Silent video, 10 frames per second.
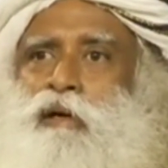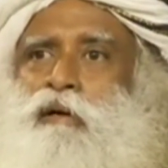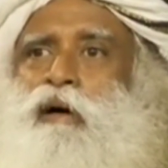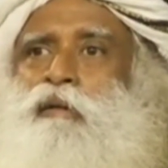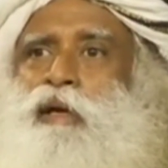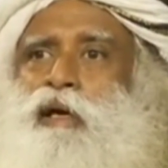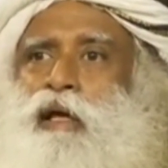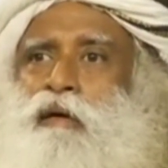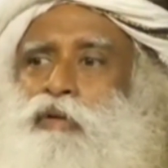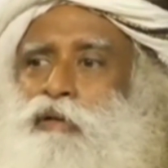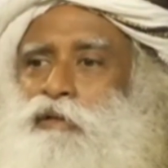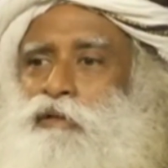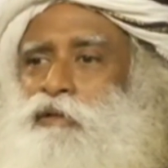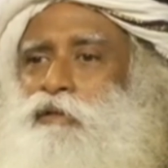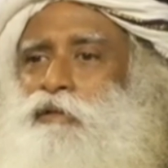call me an
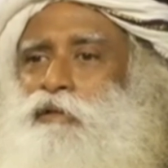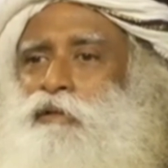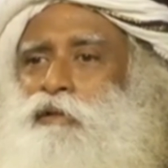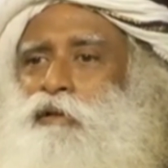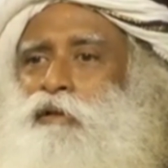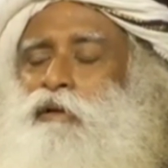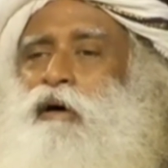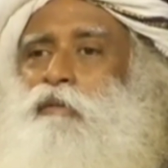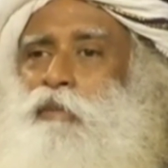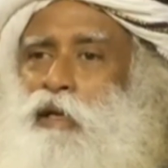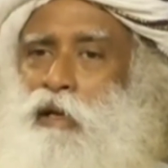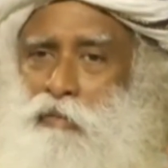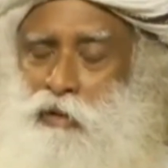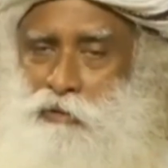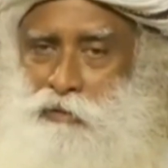ambulance, call me an
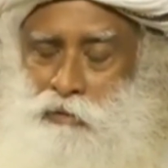ambulance.